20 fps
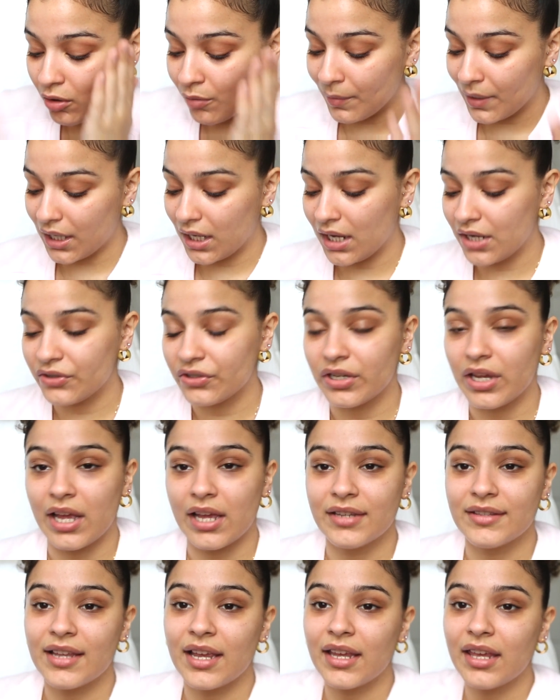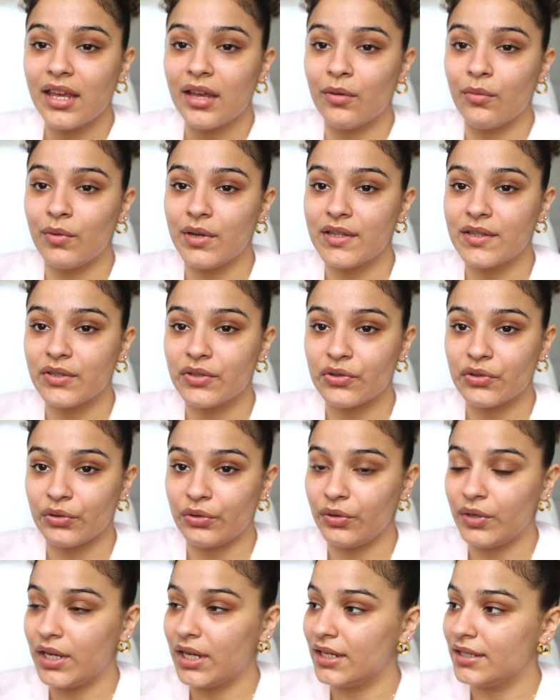oh my gosh, guys, I can't wait to show
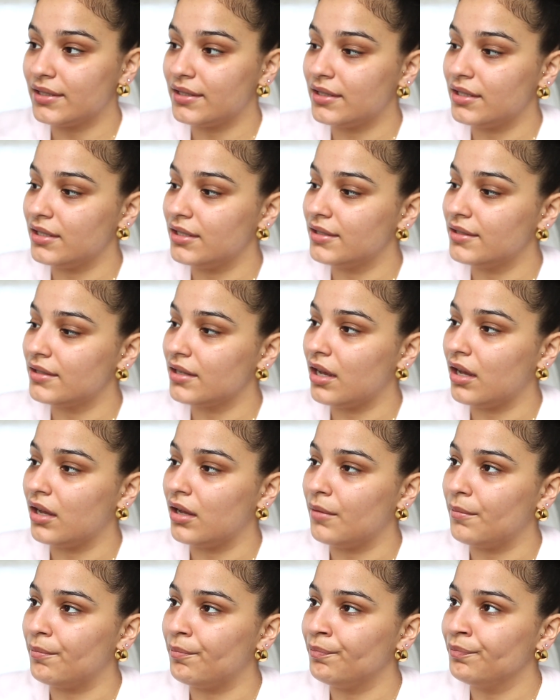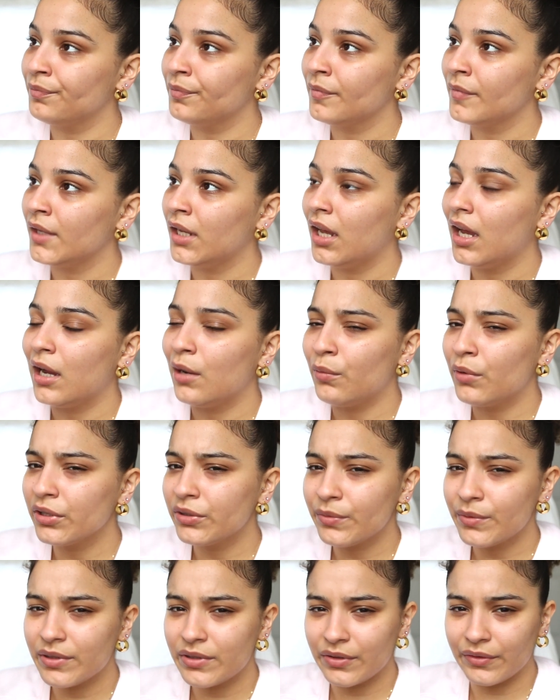you guys this. I
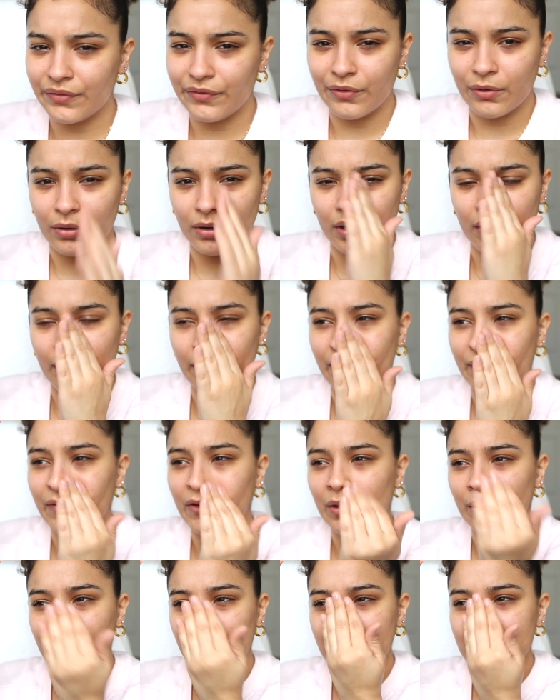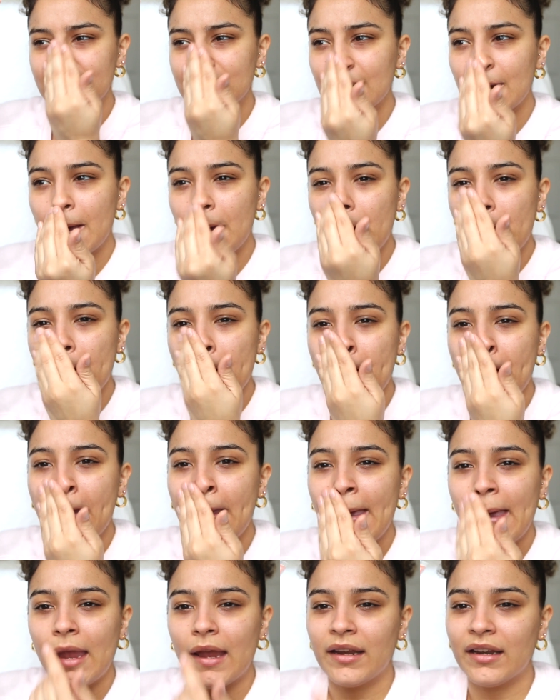worked with Sephora a few months ago
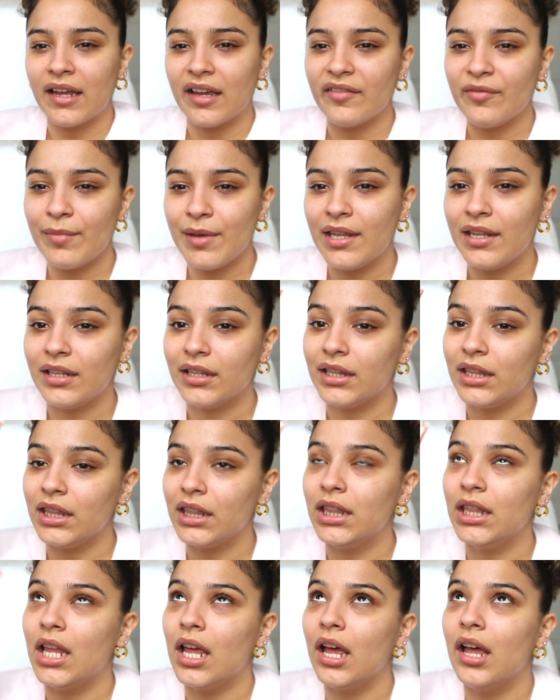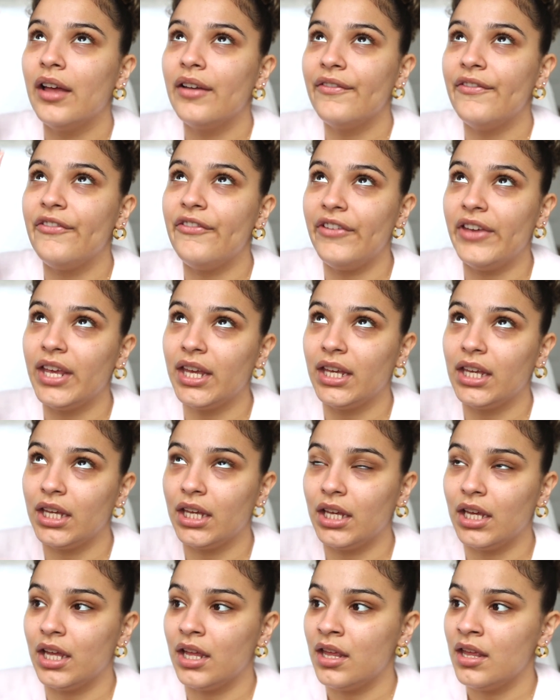and I've been
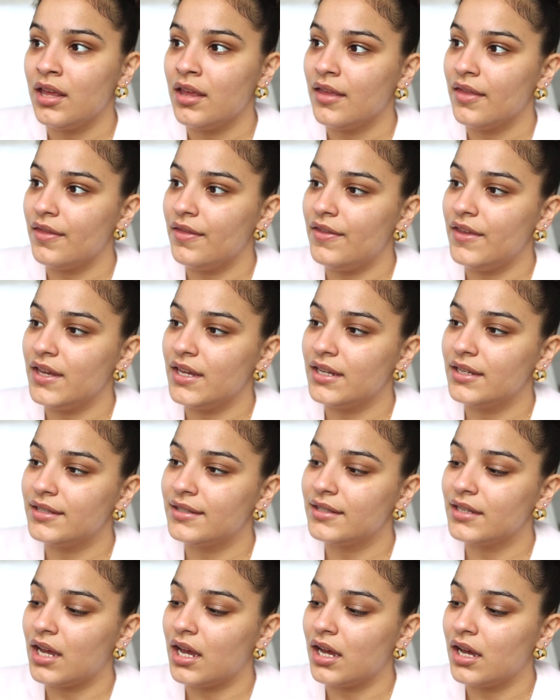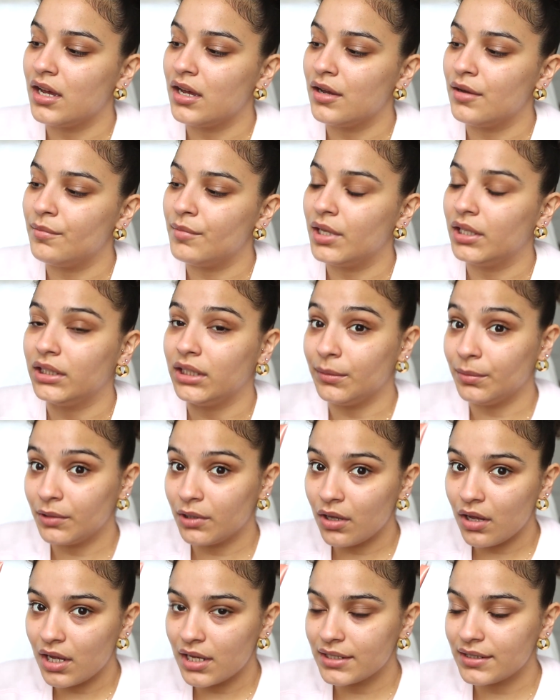loving this lip
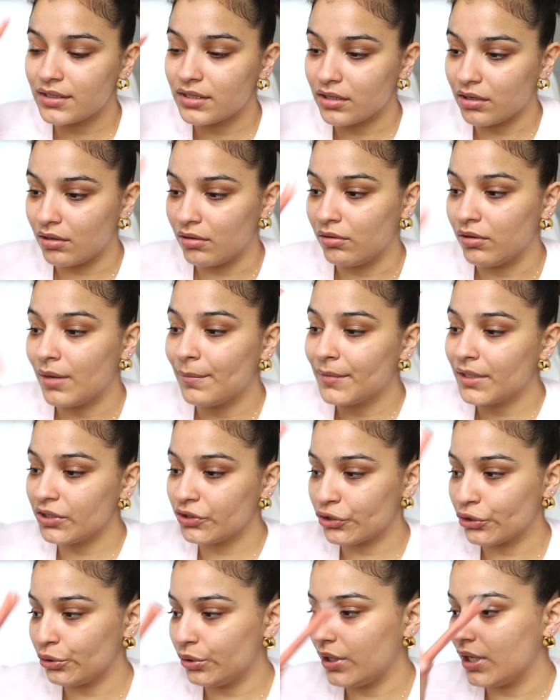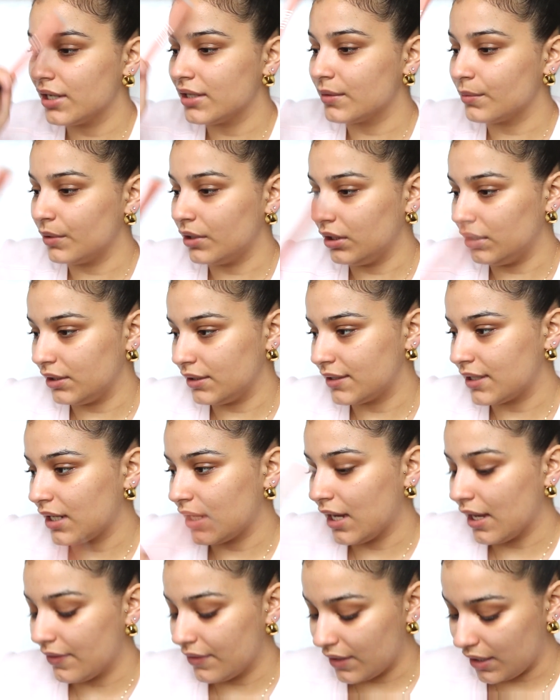gloss. So I'm gonna show you guys what it looks
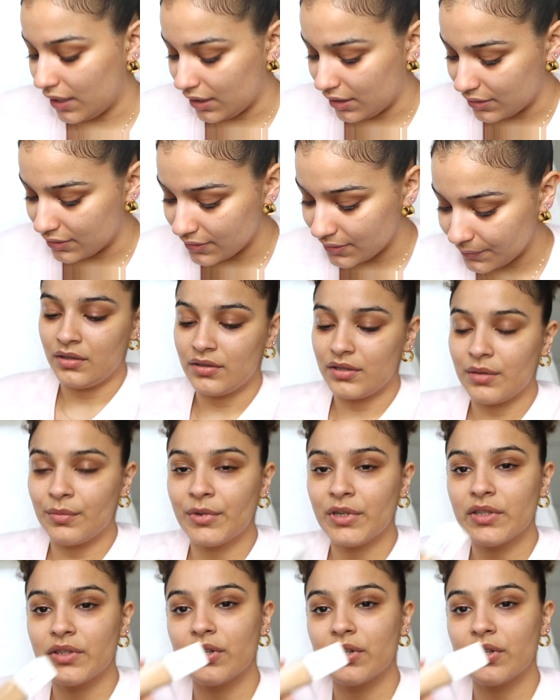like at the end. So I'm gonna